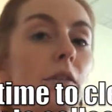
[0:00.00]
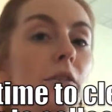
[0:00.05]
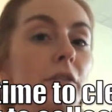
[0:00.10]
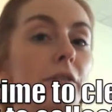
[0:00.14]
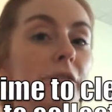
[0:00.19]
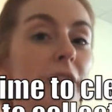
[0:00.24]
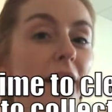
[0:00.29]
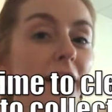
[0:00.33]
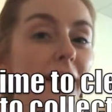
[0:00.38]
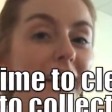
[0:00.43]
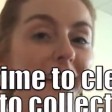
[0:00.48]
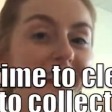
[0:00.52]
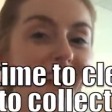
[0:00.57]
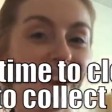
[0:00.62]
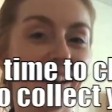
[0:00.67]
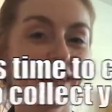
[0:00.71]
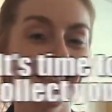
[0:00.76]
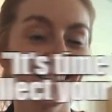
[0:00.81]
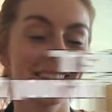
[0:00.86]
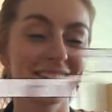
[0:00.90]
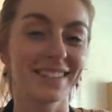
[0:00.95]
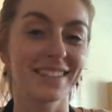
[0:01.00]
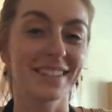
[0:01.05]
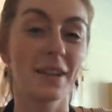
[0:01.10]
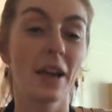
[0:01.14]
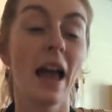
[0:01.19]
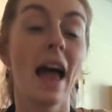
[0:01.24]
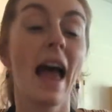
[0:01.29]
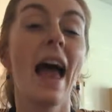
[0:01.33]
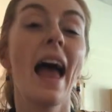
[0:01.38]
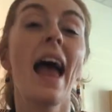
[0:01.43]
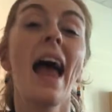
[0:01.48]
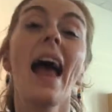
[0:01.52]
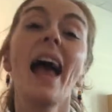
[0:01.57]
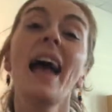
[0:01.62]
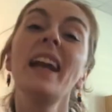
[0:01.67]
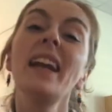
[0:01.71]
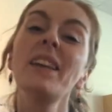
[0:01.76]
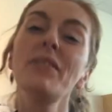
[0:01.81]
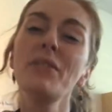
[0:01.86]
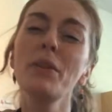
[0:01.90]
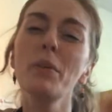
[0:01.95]
Very nice.
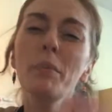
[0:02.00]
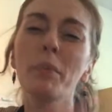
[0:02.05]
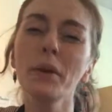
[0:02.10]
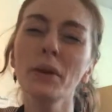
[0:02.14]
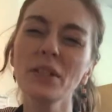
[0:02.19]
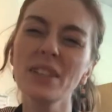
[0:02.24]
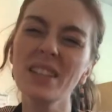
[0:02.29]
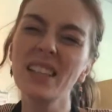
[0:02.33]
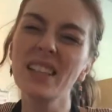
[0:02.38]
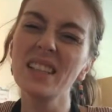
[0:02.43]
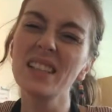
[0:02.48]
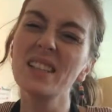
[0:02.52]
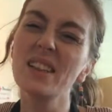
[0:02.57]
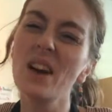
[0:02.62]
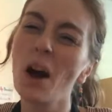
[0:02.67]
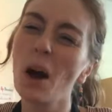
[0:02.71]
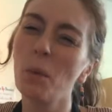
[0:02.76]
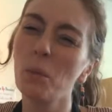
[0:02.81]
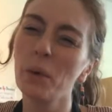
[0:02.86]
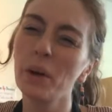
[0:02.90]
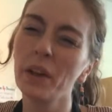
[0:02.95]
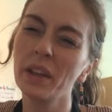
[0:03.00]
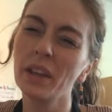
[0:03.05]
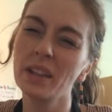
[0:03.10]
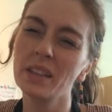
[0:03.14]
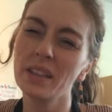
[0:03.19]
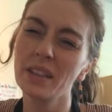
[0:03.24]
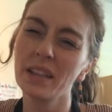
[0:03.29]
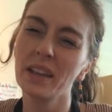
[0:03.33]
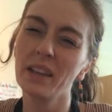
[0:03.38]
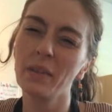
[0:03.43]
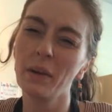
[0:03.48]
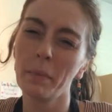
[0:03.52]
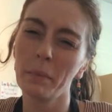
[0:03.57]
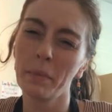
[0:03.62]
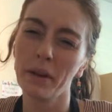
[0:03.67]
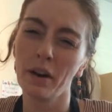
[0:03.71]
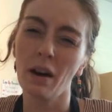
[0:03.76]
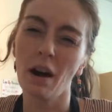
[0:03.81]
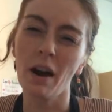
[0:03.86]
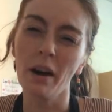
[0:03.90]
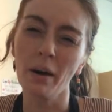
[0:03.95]
And if the person is not willing to give up
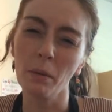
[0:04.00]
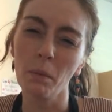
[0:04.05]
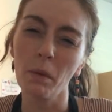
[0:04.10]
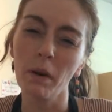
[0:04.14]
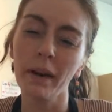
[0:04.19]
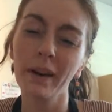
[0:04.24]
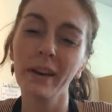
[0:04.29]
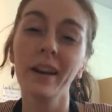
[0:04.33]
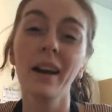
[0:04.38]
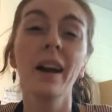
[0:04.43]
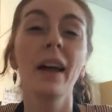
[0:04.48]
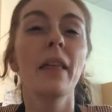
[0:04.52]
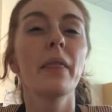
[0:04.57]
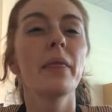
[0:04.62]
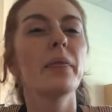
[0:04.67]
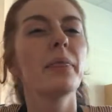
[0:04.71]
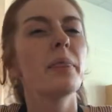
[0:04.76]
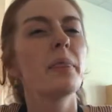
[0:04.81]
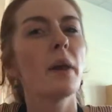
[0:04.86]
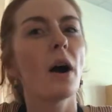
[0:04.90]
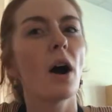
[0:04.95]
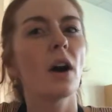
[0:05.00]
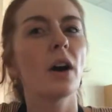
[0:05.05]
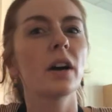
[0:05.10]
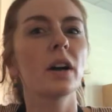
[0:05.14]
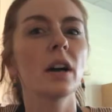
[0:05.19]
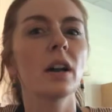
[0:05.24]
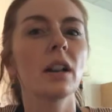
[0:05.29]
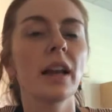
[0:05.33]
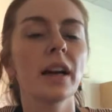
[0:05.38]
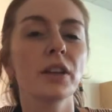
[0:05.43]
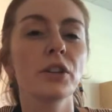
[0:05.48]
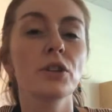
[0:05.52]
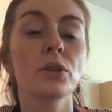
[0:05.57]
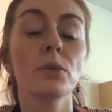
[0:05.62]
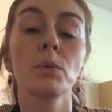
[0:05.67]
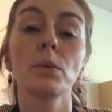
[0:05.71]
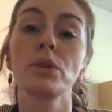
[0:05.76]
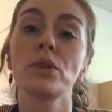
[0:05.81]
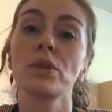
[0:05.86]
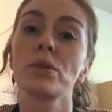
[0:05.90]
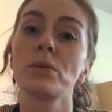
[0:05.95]
their artwork, the art collector
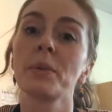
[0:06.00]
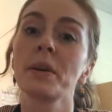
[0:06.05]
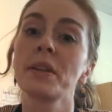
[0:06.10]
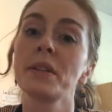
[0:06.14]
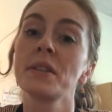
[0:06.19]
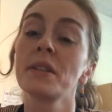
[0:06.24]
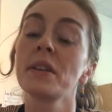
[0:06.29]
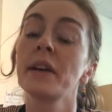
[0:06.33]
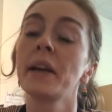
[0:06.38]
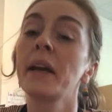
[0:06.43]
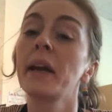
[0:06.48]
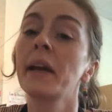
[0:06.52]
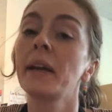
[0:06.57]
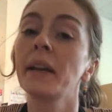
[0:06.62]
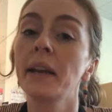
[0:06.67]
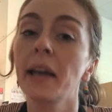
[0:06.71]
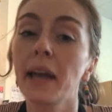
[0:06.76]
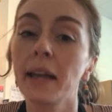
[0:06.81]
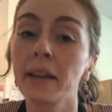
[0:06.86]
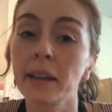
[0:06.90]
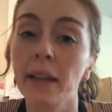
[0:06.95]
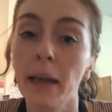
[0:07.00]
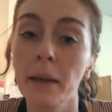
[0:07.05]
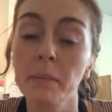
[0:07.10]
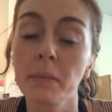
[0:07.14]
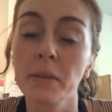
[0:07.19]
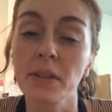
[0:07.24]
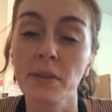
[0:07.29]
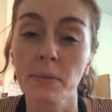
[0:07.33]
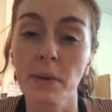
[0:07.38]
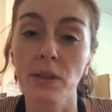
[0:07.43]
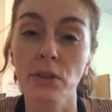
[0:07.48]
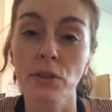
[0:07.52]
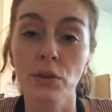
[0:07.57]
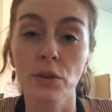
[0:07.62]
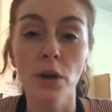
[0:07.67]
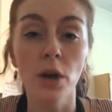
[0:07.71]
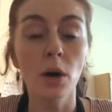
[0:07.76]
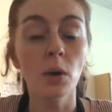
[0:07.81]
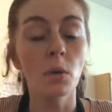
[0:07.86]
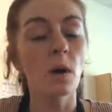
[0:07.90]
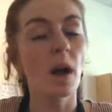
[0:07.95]
will just raise their hand and let Ms. Messer
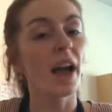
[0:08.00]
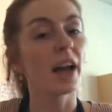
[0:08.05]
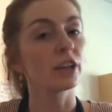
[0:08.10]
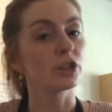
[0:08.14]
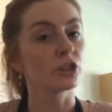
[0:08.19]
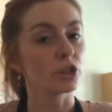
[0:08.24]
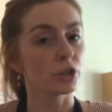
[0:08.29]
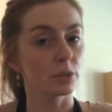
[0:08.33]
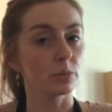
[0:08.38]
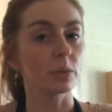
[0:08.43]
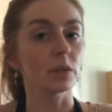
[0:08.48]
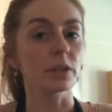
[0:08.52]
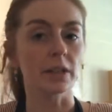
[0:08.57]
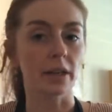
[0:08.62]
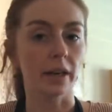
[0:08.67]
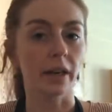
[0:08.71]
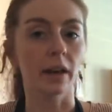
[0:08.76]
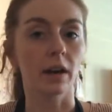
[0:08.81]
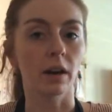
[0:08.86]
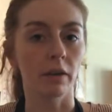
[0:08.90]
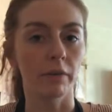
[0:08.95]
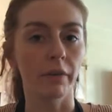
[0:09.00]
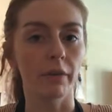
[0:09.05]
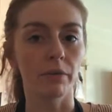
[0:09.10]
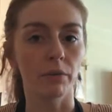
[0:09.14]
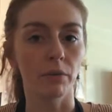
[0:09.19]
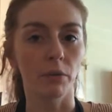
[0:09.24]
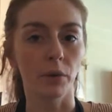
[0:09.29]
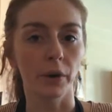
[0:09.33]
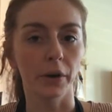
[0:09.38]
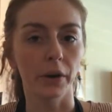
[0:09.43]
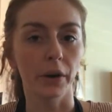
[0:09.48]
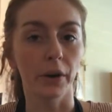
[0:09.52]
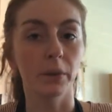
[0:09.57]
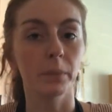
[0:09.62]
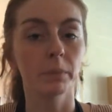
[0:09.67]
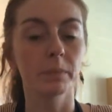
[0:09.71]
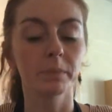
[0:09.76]
know and she will take care of it for you.